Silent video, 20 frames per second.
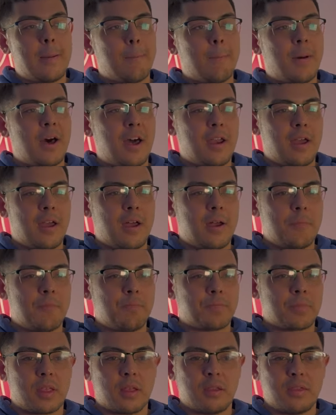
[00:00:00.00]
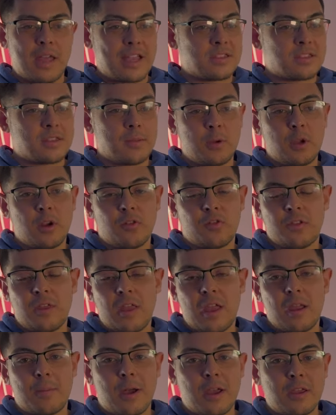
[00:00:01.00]
but that's the beautiful
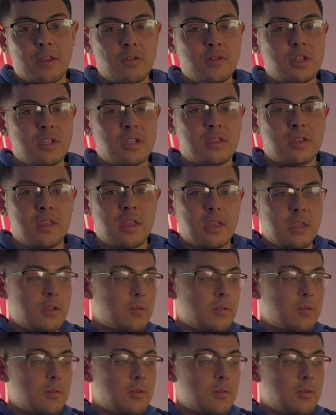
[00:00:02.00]
thing about UGC.